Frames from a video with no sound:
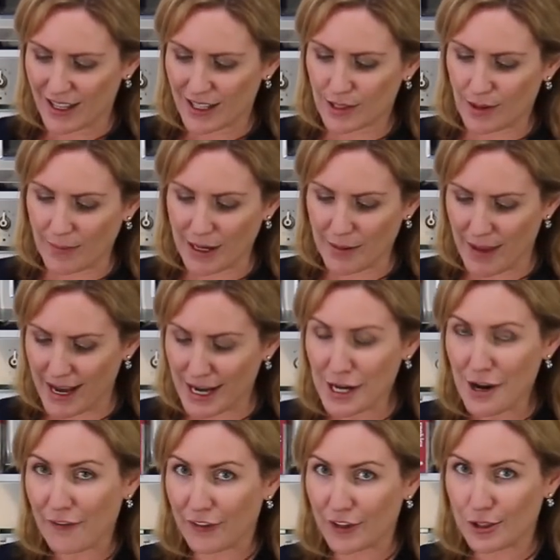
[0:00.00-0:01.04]
So I'm going to make
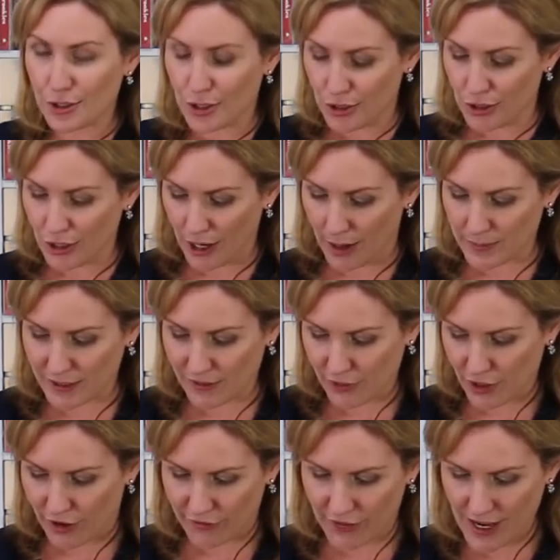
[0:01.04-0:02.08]
enough for 2 cups of
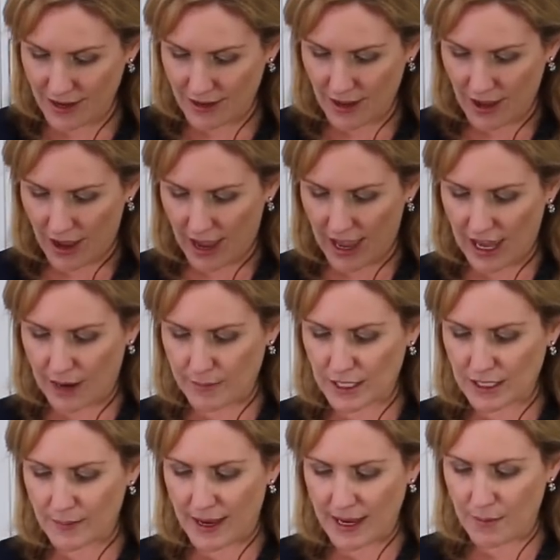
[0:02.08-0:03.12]
coffee, and I'm
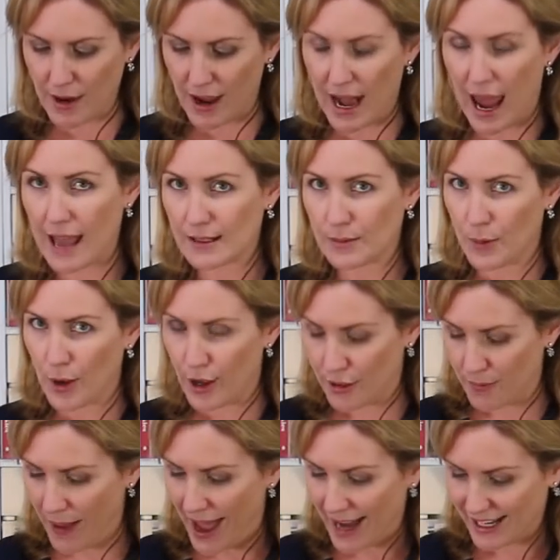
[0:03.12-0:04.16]
just making mine as per the
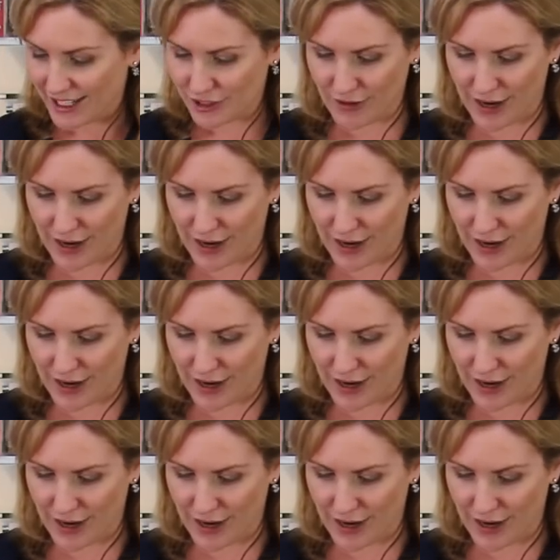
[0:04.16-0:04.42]
packet